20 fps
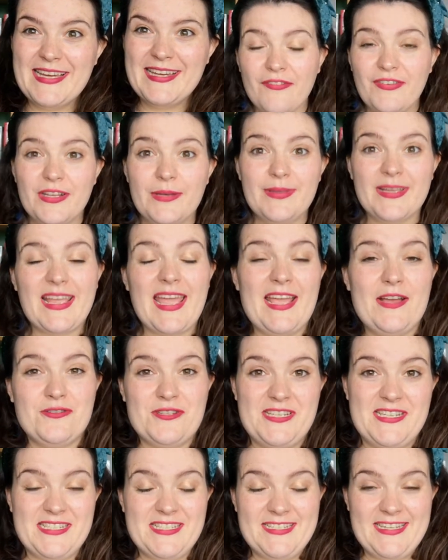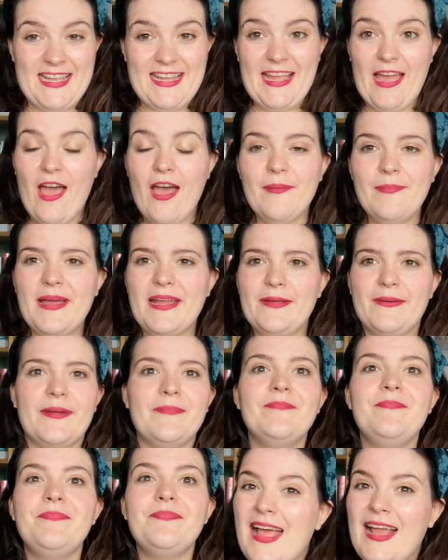I feel a bit chaotic today. Anyway,
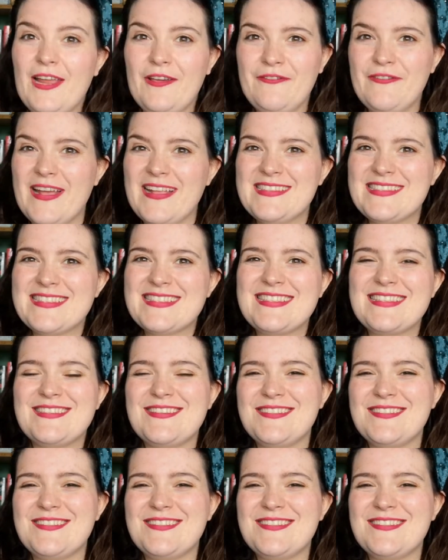hello friends.